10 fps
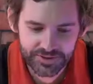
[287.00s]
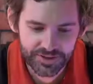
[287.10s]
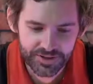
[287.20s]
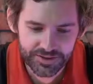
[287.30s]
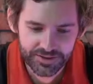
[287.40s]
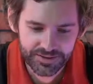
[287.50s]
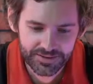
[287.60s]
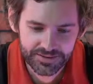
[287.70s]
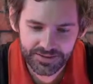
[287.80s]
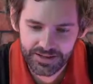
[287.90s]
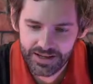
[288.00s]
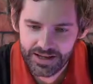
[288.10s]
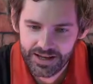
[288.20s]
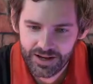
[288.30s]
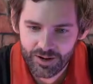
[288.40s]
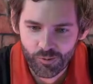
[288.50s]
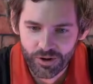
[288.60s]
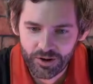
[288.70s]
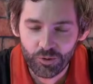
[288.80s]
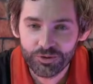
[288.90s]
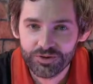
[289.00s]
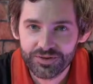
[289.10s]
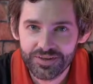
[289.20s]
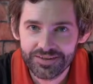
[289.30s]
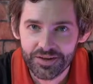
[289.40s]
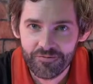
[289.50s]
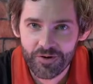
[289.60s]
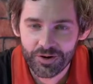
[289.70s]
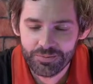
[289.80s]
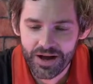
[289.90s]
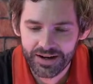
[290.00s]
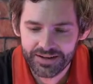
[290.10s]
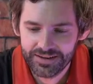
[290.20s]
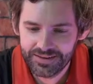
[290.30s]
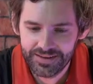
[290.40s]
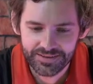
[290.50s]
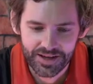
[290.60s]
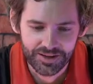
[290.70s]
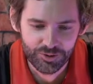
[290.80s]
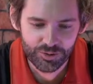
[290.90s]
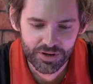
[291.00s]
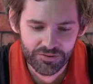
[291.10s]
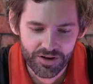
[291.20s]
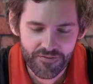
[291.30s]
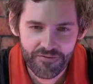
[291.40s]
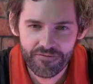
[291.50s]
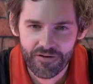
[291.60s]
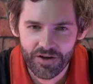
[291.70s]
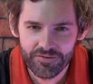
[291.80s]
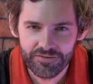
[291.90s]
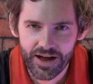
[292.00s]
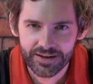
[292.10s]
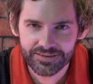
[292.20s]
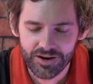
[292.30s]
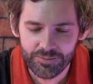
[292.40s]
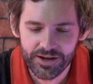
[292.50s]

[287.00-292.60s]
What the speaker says: So, what I also see is at the very back, there's a little bit of a fun fact. So